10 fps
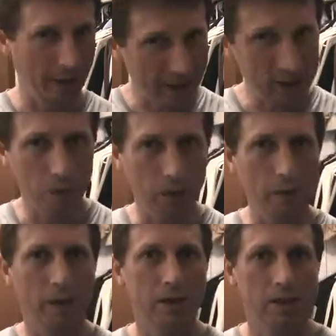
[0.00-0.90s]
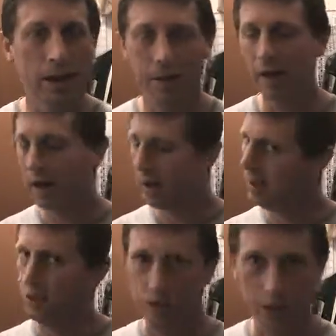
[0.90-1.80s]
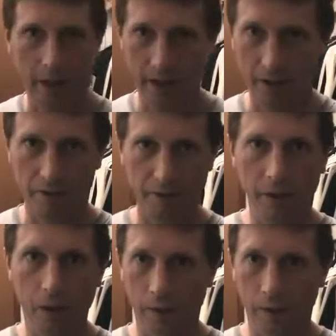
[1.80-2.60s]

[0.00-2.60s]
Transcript: That's really what it's about. Do you have,